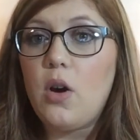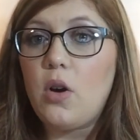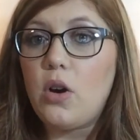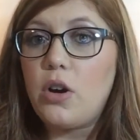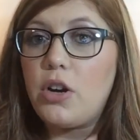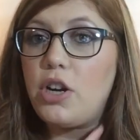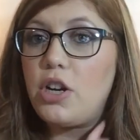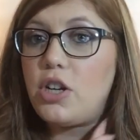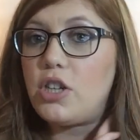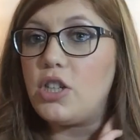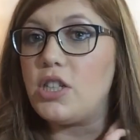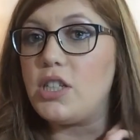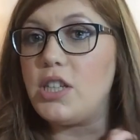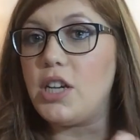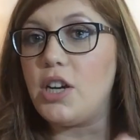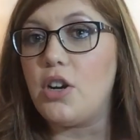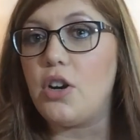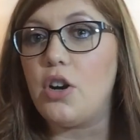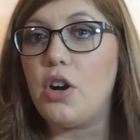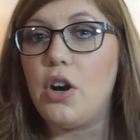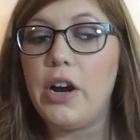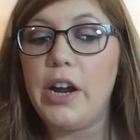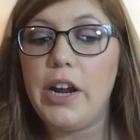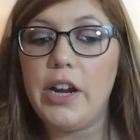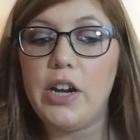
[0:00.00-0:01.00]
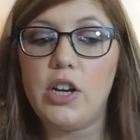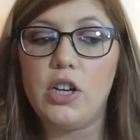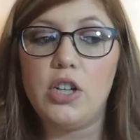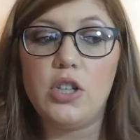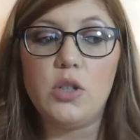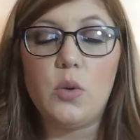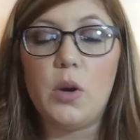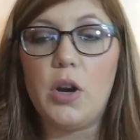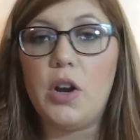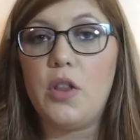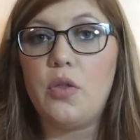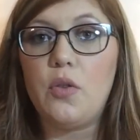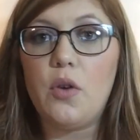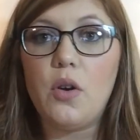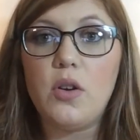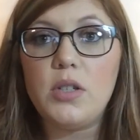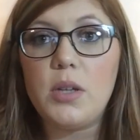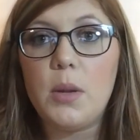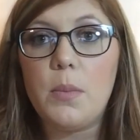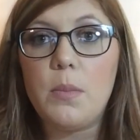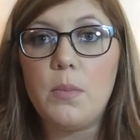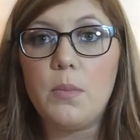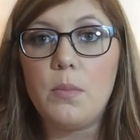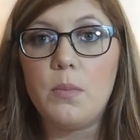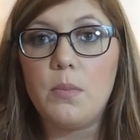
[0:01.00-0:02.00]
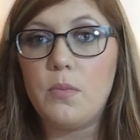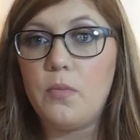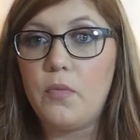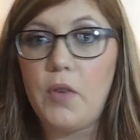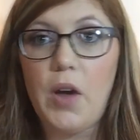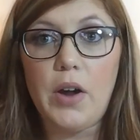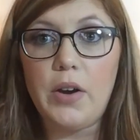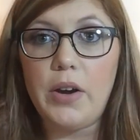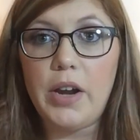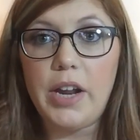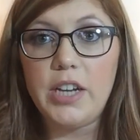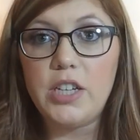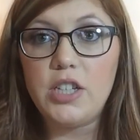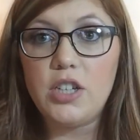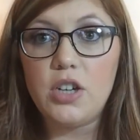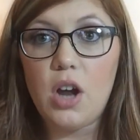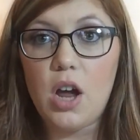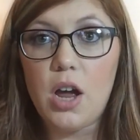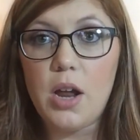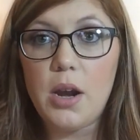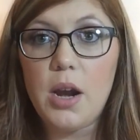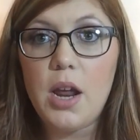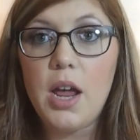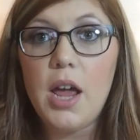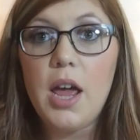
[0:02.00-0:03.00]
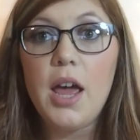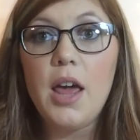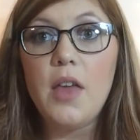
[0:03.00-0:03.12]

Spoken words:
or you're just in a hurry and you just want to throw some foundation on